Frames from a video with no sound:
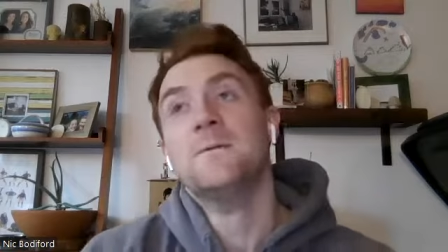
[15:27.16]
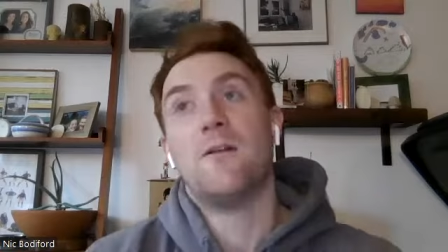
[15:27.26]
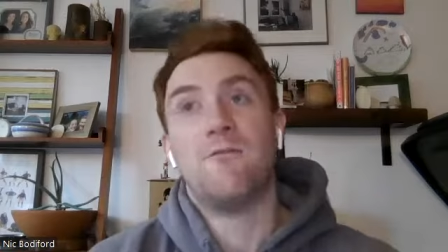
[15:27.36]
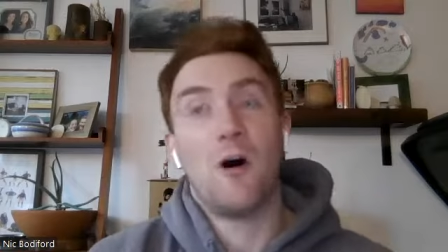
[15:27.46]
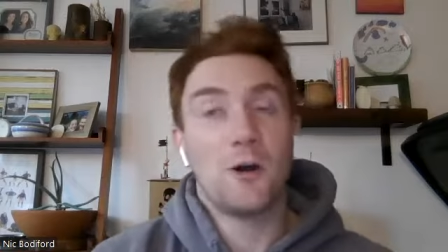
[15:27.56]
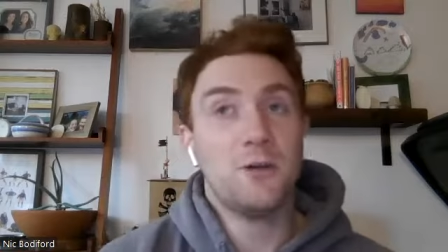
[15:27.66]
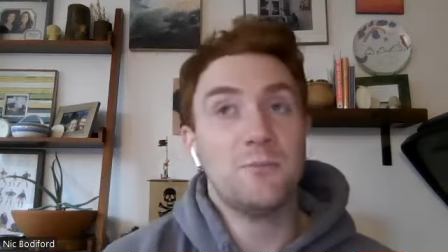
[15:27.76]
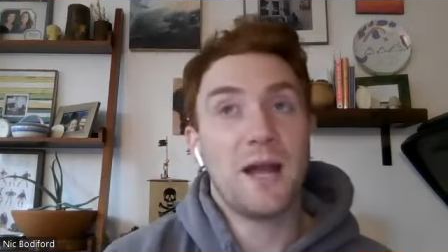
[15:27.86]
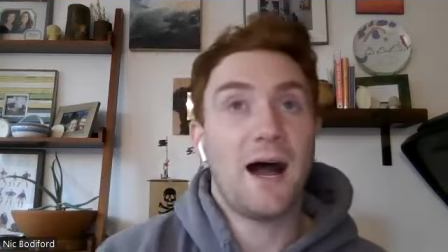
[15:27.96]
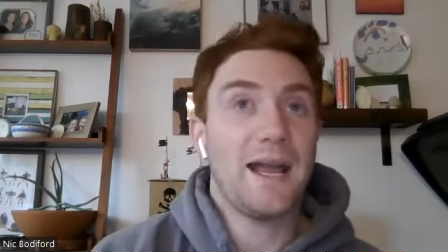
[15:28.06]
a volume
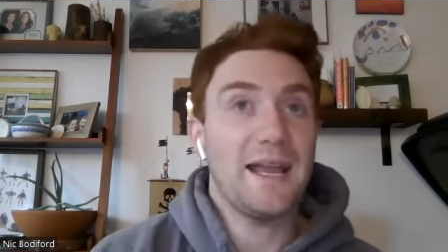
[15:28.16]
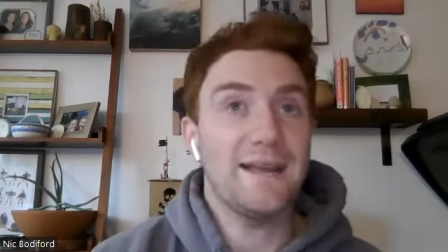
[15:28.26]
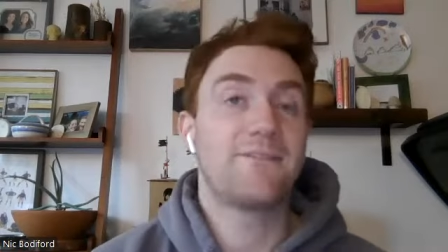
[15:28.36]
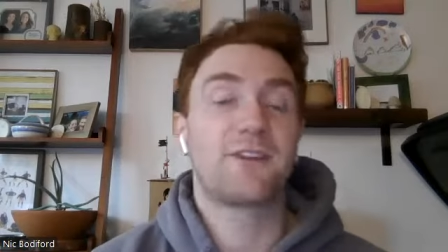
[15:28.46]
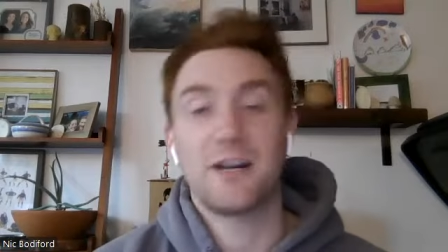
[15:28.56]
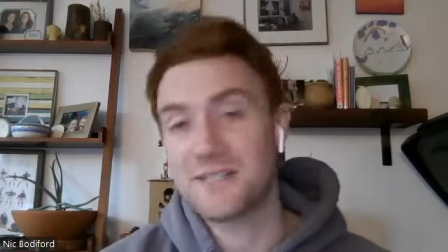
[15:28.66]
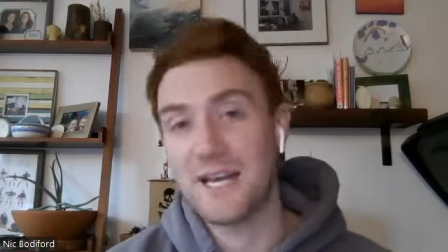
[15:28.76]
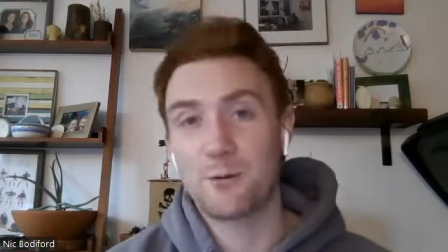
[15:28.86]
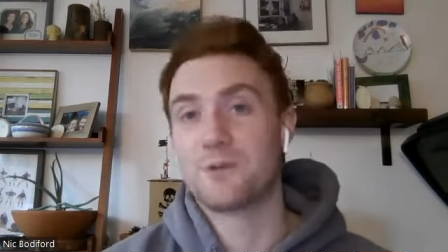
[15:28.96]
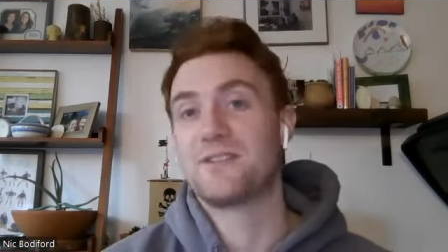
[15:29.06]
guy if Gus
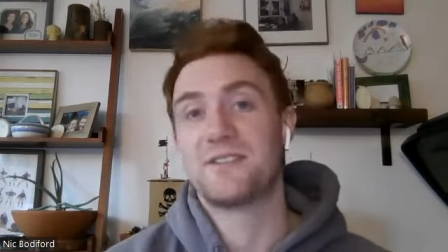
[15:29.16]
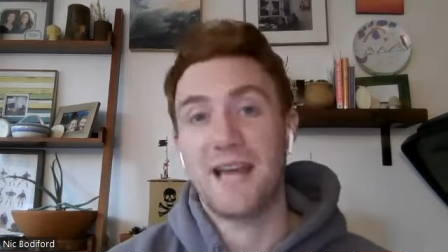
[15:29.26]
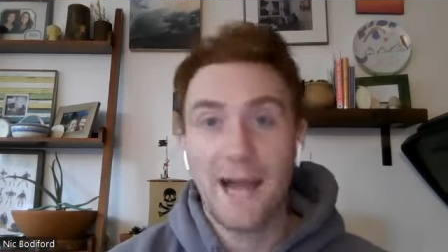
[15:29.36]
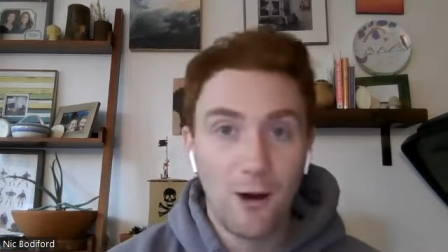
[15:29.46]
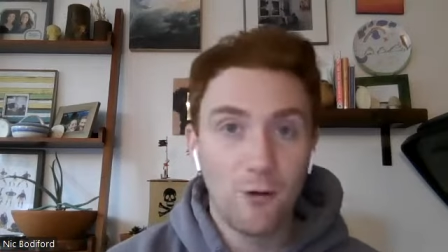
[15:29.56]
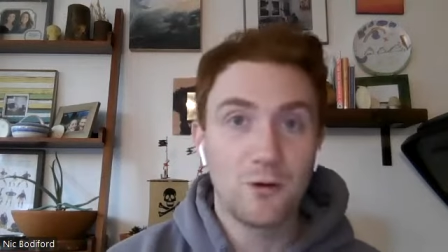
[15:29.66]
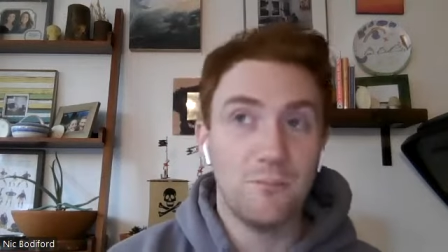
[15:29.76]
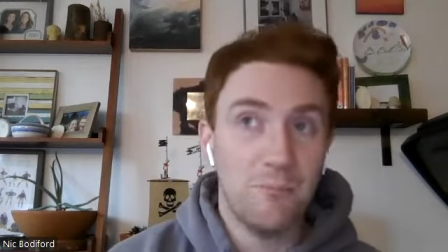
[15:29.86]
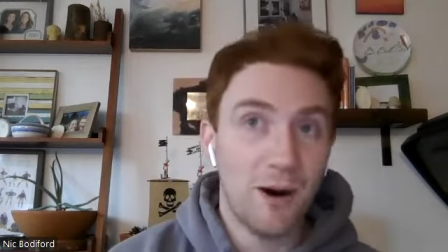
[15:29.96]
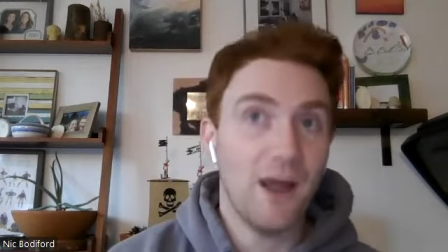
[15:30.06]
Edwards is out,
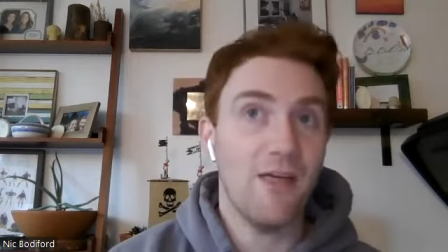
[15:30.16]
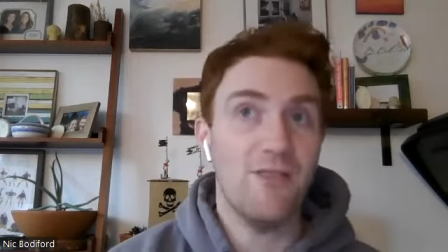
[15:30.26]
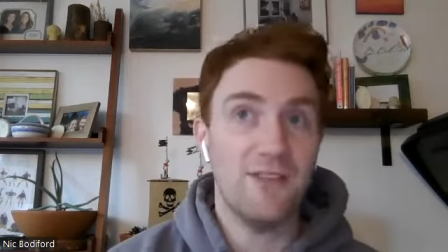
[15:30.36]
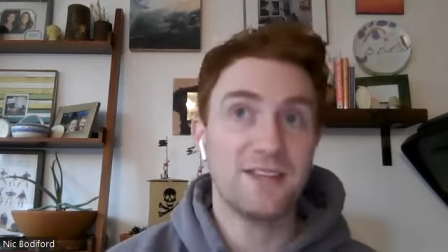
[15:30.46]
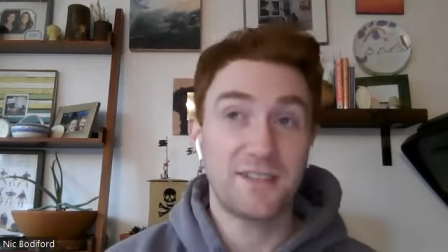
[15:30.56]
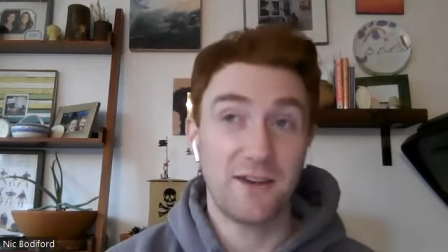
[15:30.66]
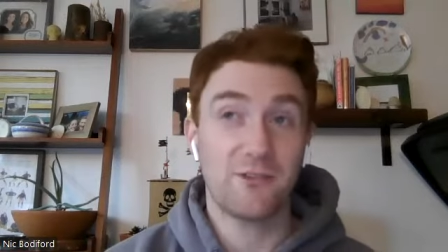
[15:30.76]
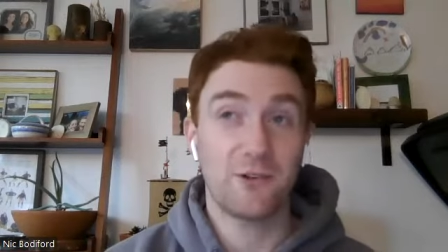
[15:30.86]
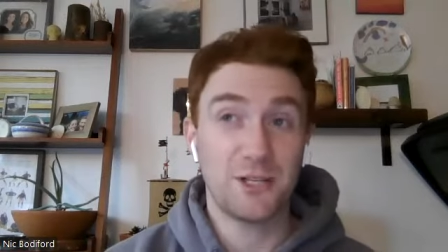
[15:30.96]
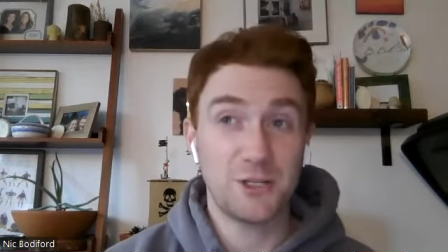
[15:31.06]
but this
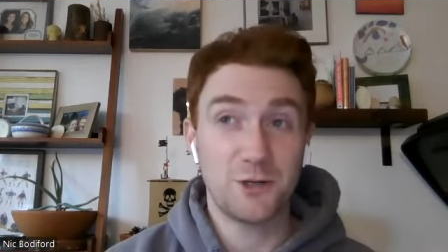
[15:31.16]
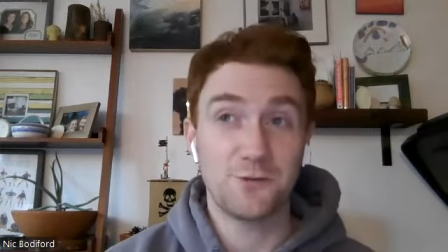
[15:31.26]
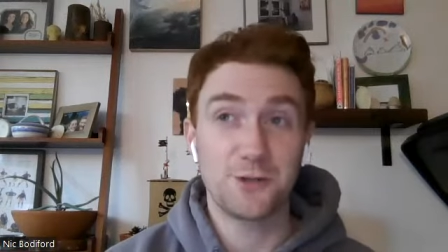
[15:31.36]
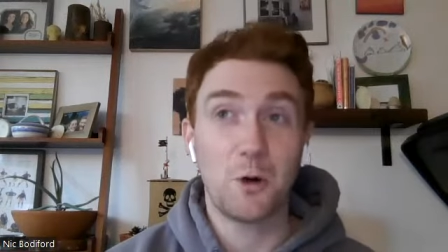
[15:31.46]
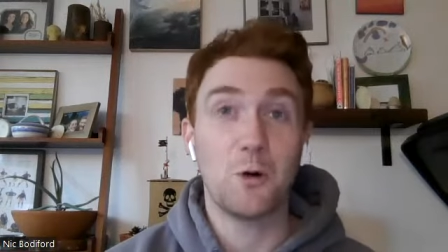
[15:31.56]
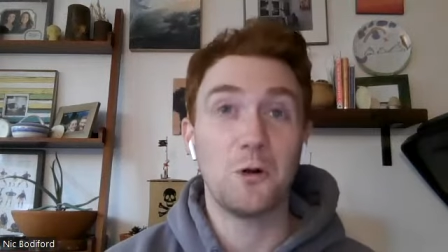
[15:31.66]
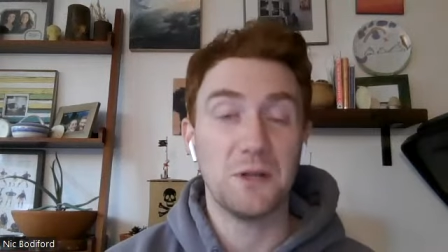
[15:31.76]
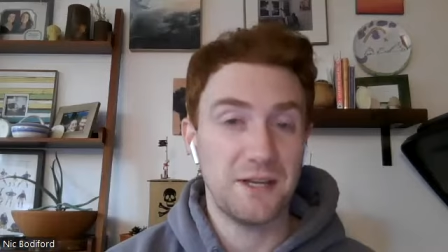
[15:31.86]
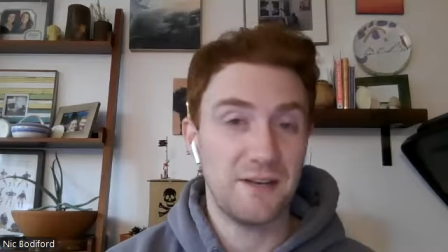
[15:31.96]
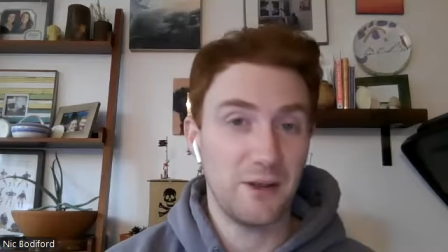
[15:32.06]
definitely shoots a hole
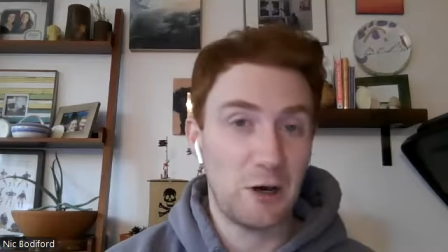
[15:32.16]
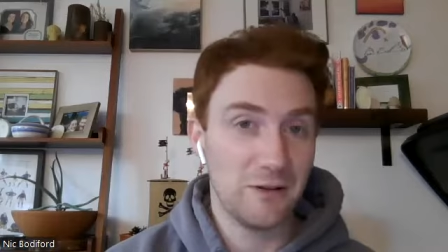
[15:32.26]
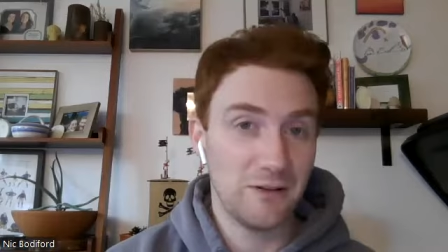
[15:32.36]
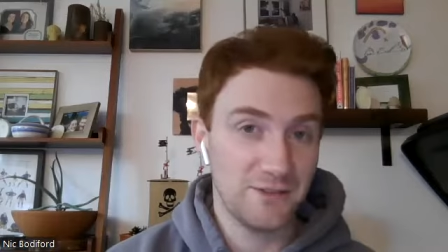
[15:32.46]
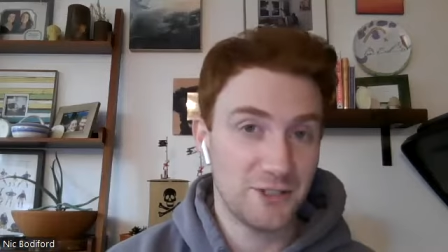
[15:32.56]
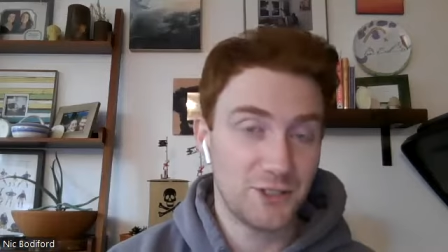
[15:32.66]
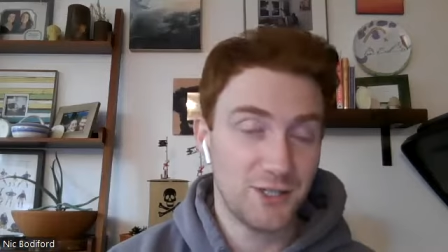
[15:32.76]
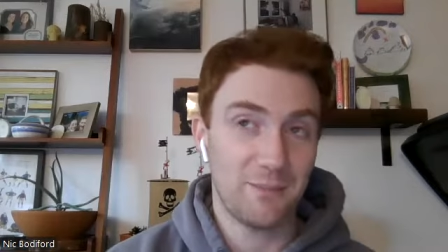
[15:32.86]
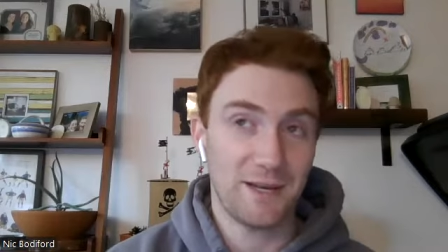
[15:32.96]
in the hull of his ship.